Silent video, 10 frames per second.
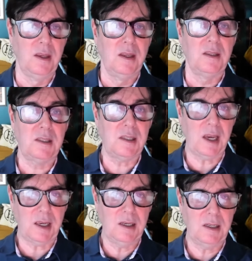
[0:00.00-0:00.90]

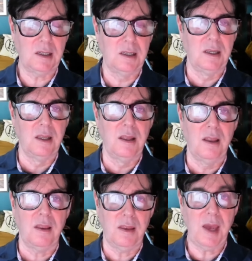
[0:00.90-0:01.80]
Second,
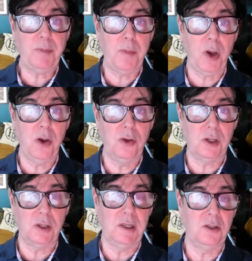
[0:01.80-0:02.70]
that
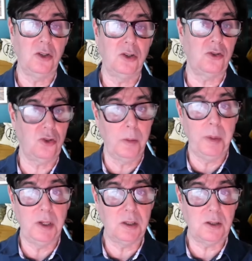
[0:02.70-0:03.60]
proposal is
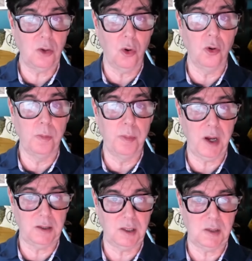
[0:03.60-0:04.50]
distributed to all
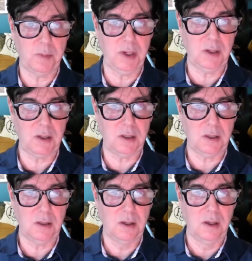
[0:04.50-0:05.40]
participants.
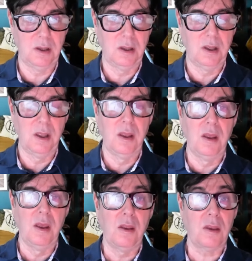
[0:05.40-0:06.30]

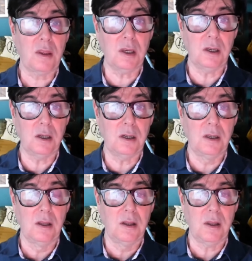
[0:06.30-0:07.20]
Third,
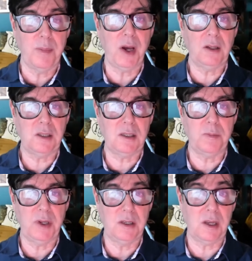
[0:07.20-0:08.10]
the
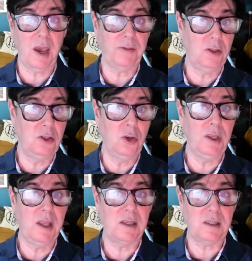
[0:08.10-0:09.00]
participants, after
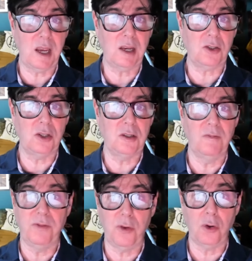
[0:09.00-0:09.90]
doing their sanctions
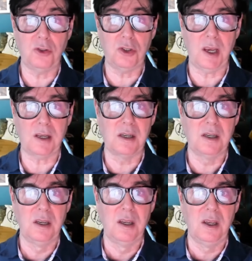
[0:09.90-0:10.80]
and fraud checks,
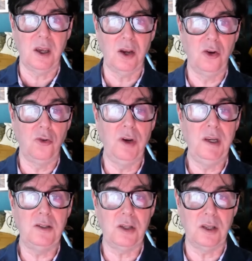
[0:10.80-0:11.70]

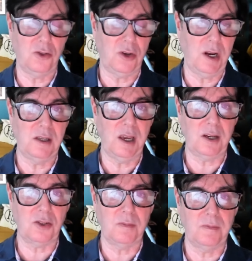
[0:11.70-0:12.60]
agree to the
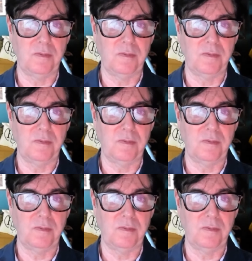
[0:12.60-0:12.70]
transaction.